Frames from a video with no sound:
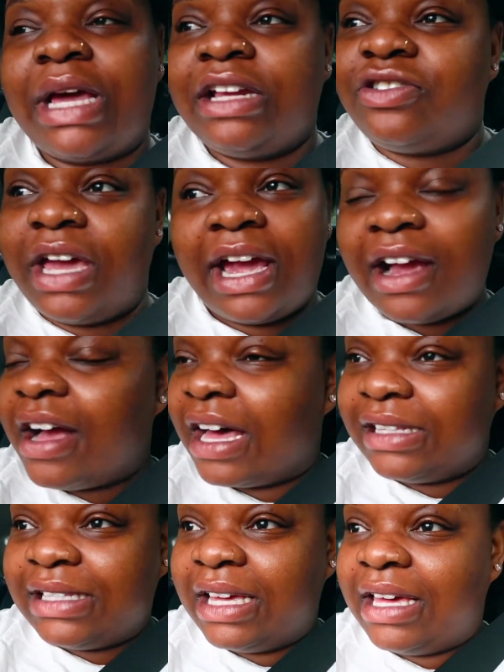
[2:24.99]
natural hair
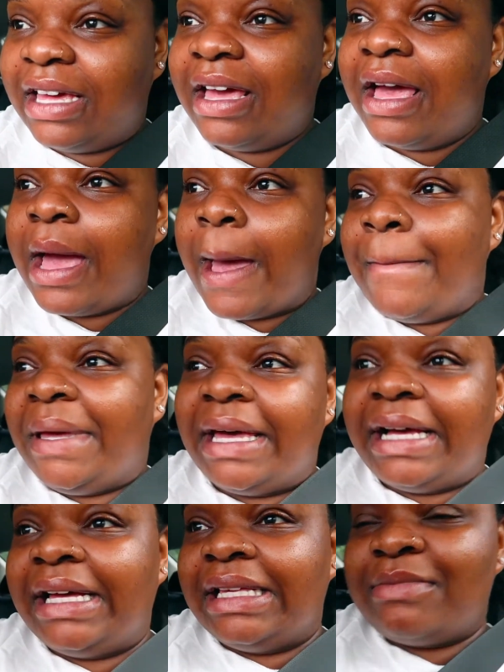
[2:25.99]
content
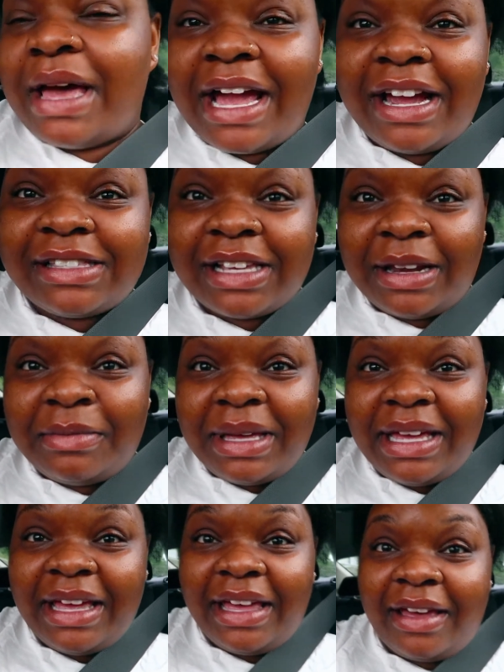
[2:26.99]
because my hair is gonna be